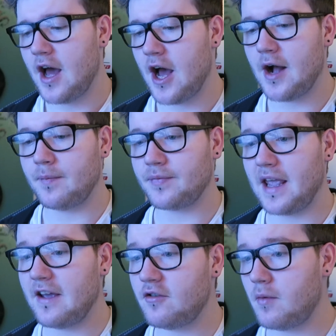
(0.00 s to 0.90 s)

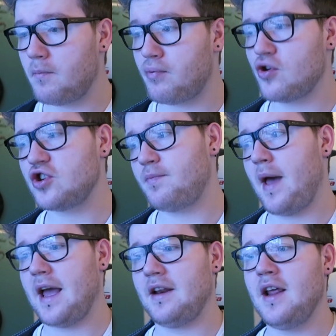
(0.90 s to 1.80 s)
Even brush
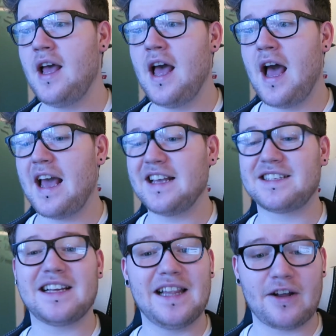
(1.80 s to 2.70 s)
pen
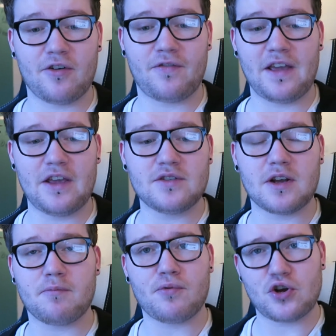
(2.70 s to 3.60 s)
is calligraphy,
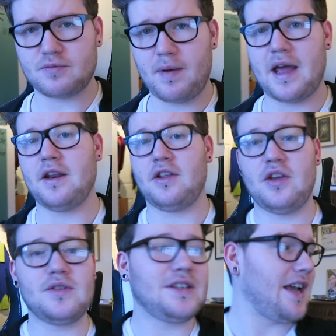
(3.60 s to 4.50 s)
using a brush pen,
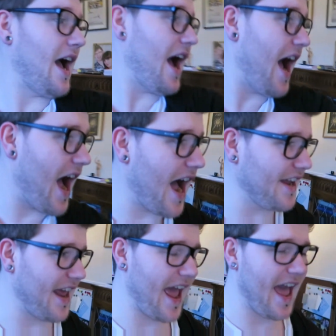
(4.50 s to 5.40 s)
using a
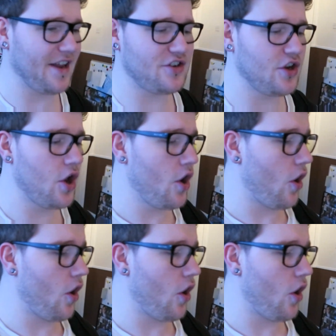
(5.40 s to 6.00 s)
hard edge,